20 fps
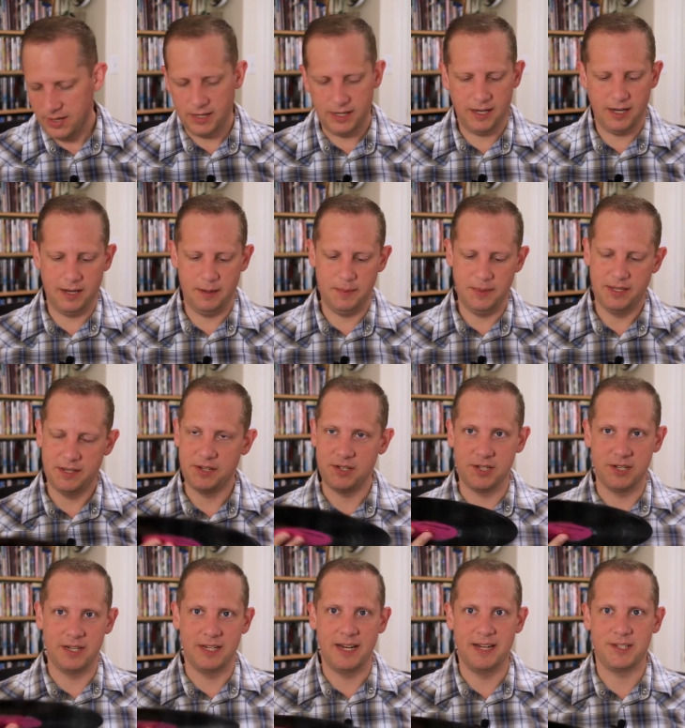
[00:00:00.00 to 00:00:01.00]
but this is
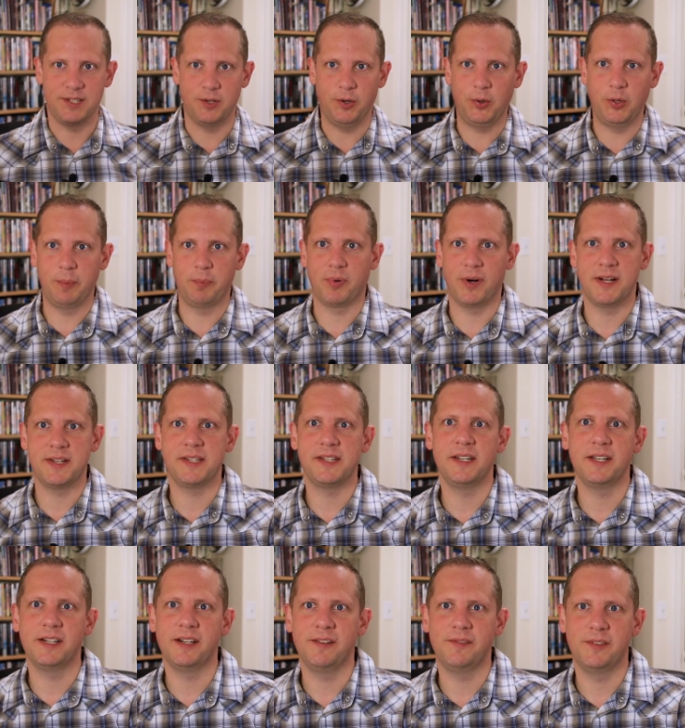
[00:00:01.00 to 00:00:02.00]
a nice early
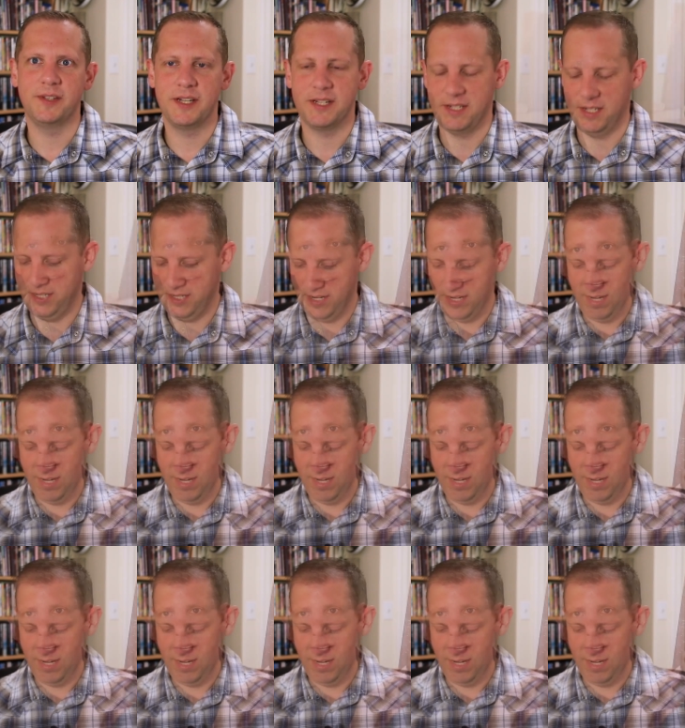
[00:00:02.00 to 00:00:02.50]
pressing of this.